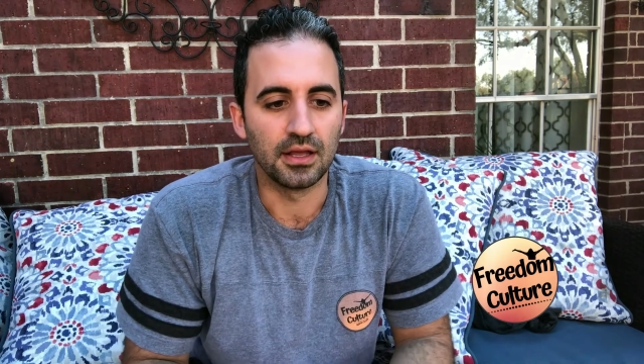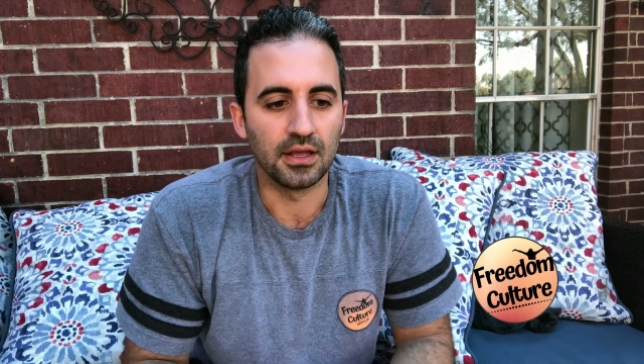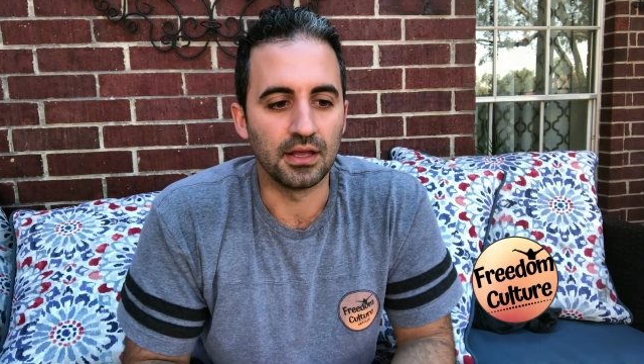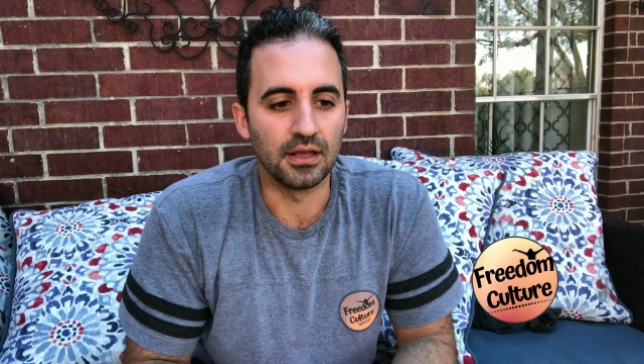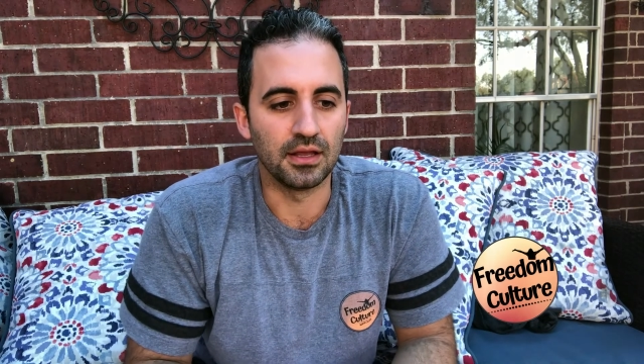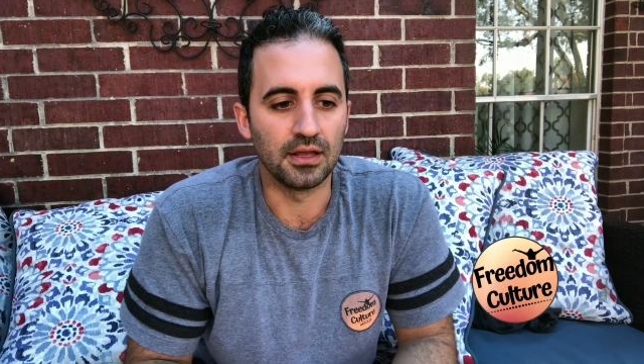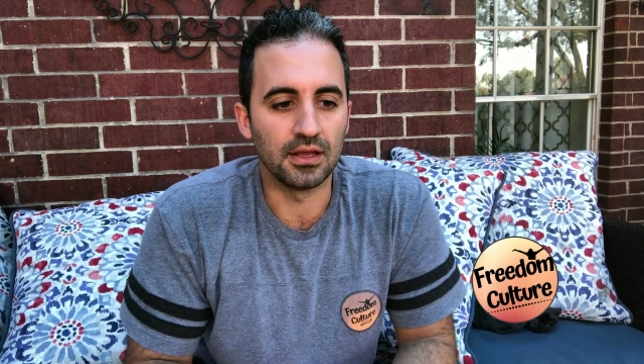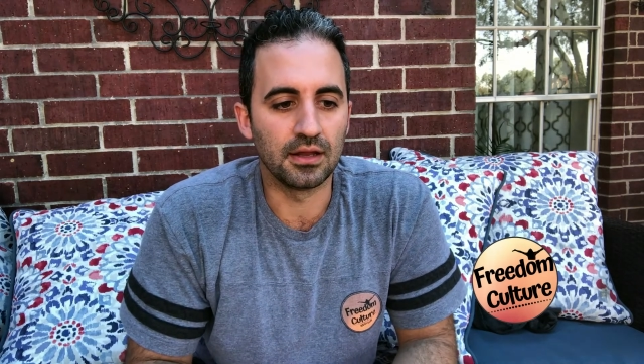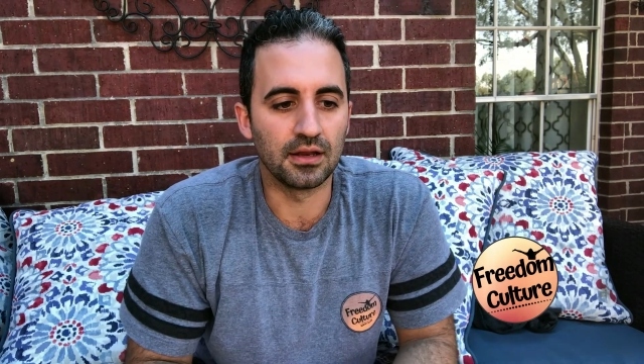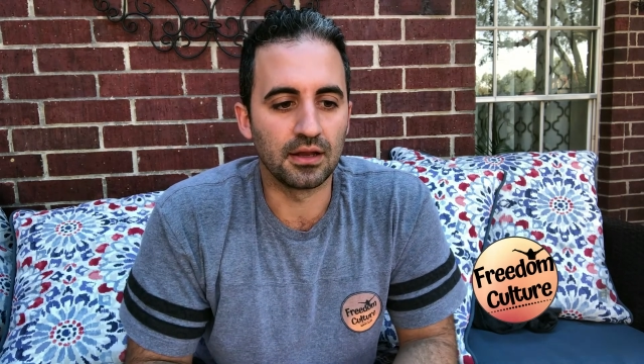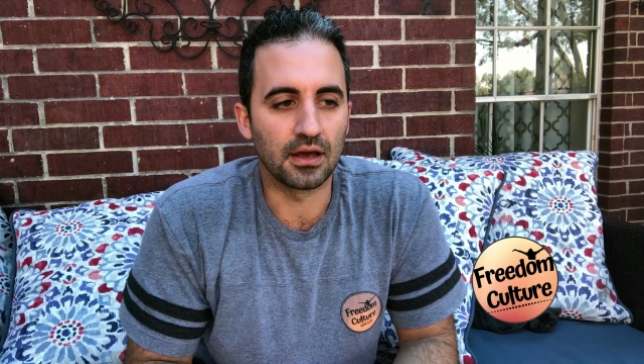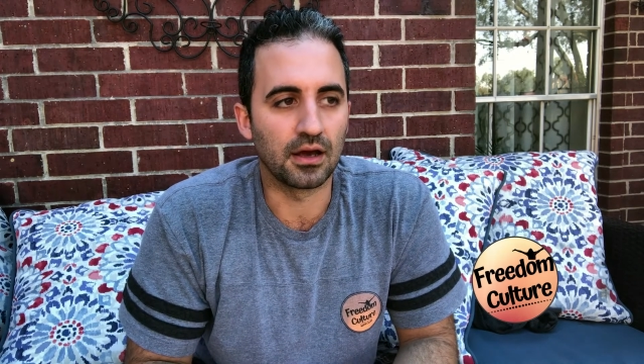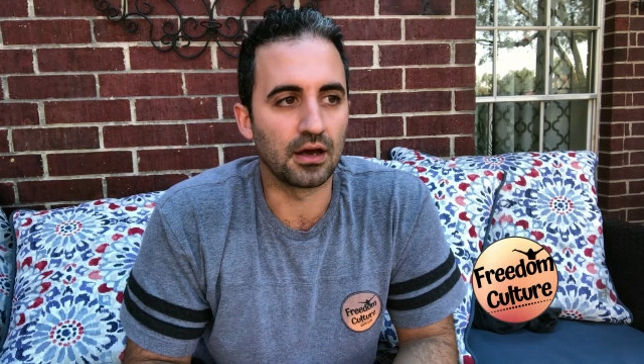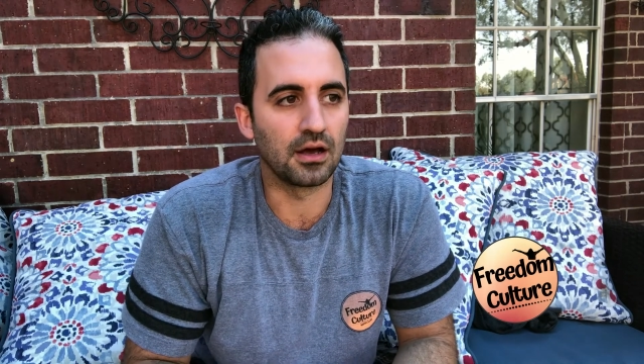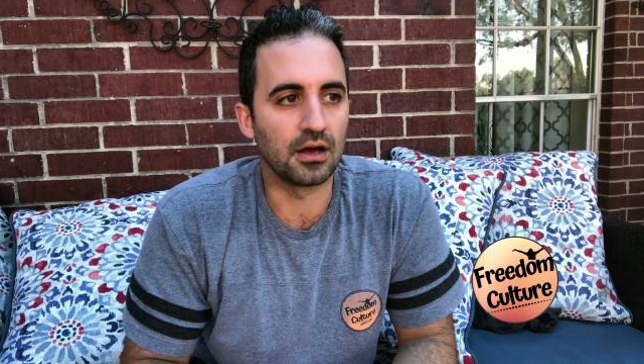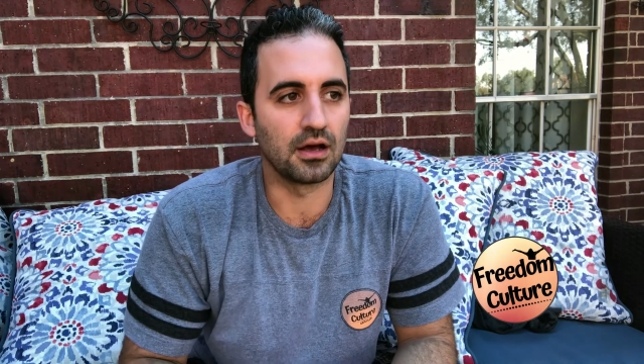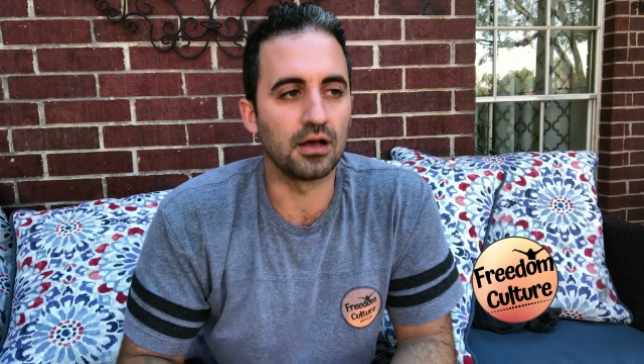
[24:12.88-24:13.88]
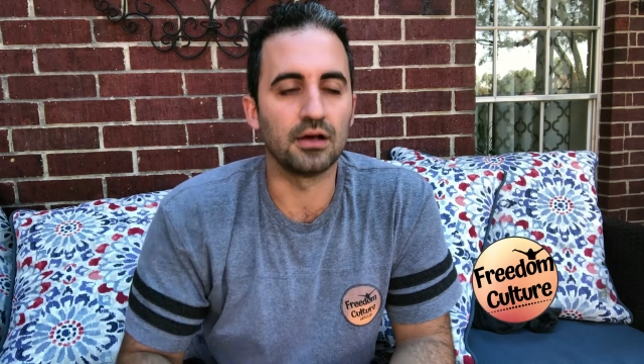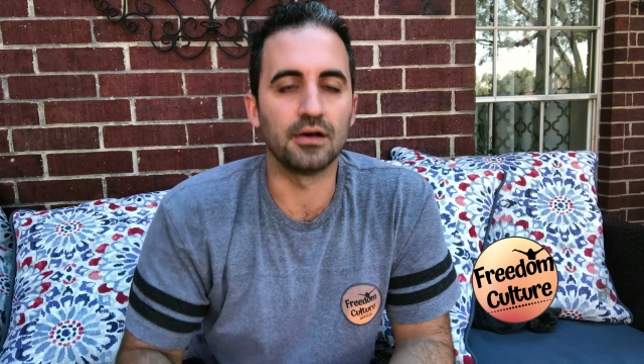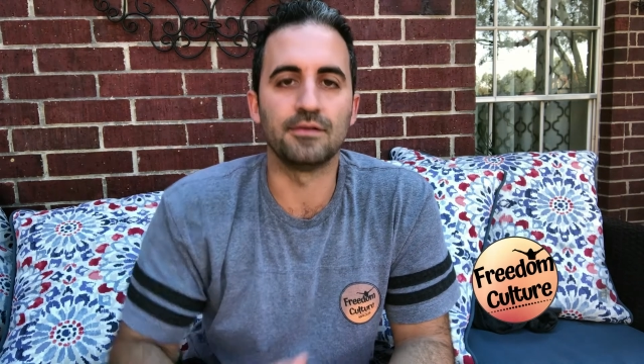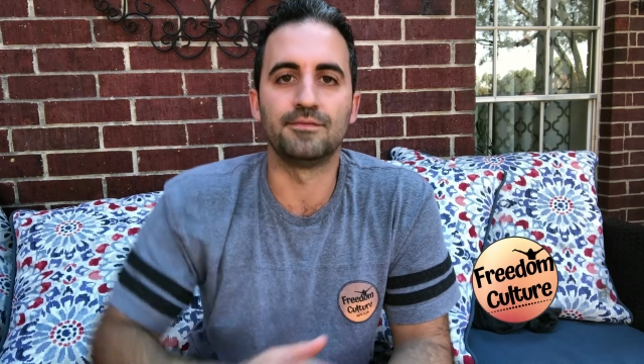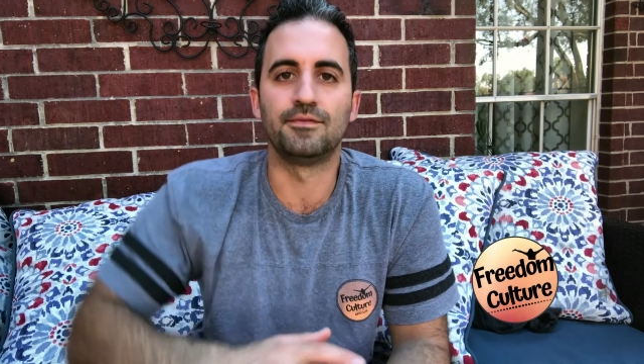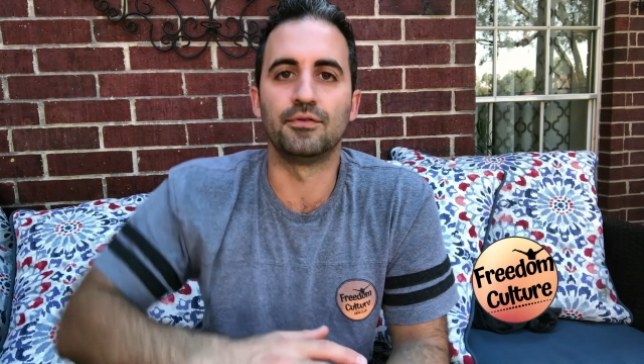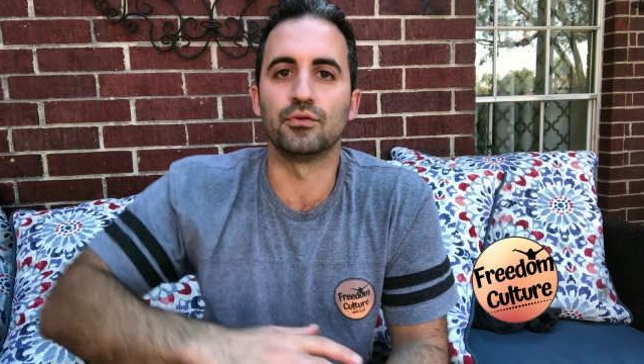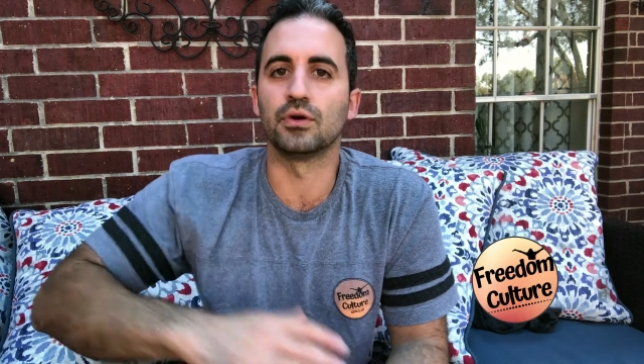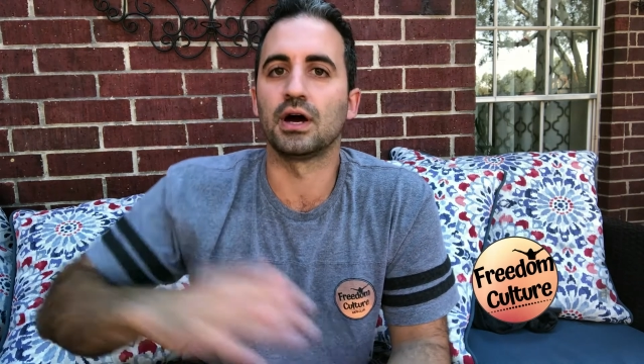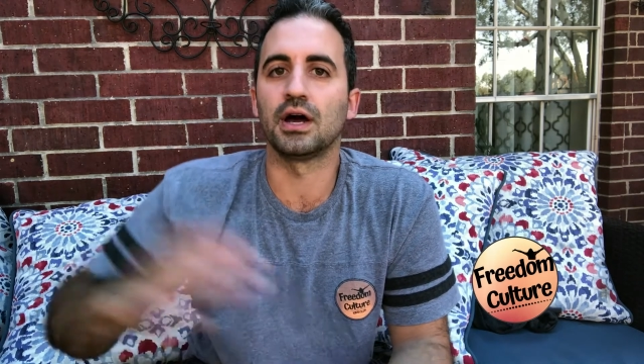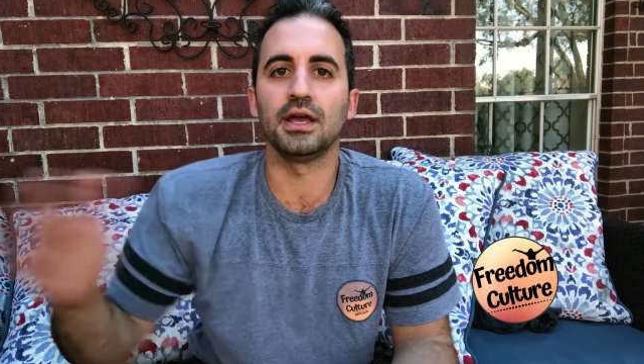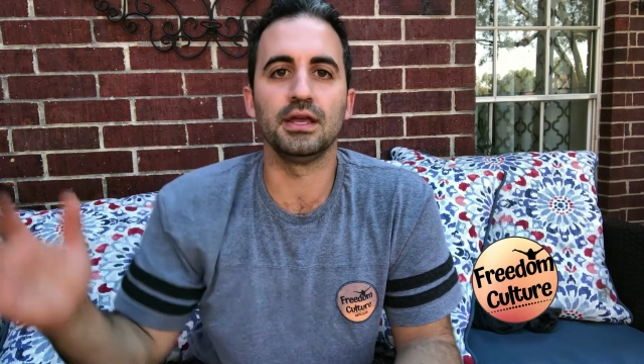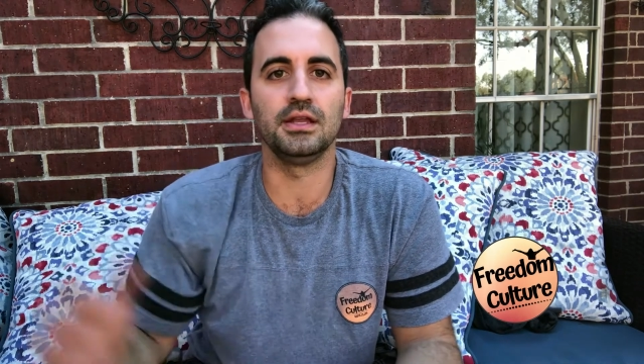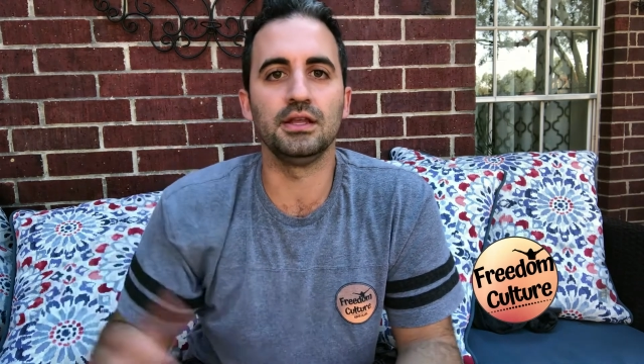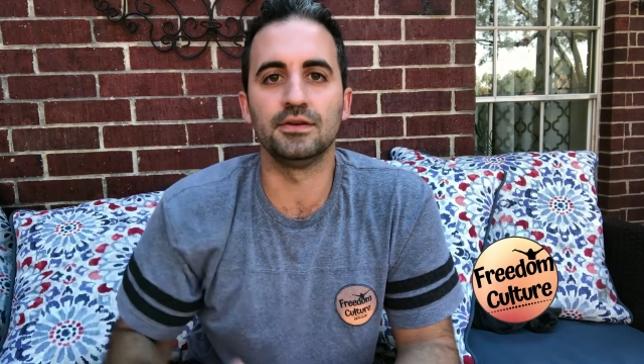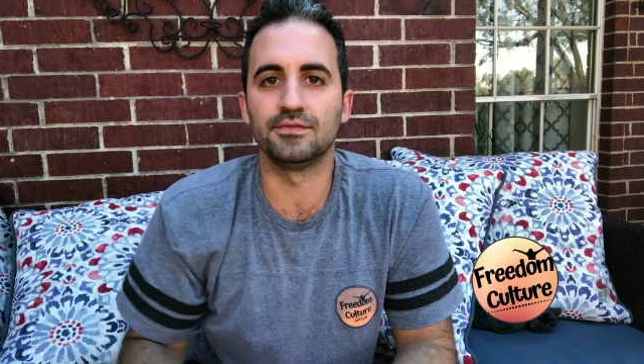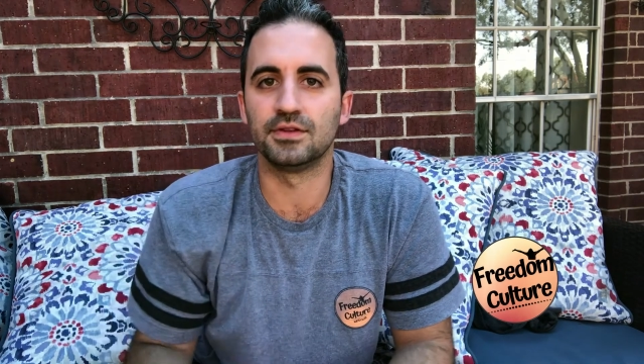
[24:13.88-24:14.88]
in a
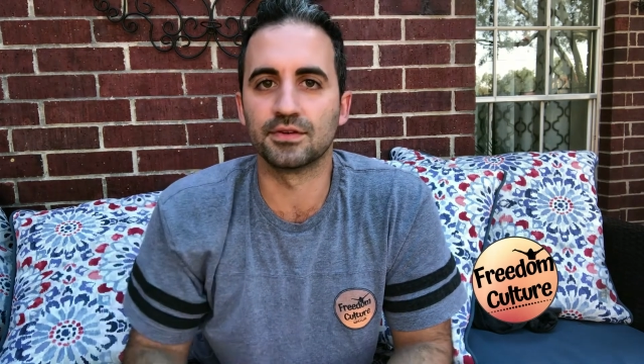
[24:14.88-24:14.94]
variety of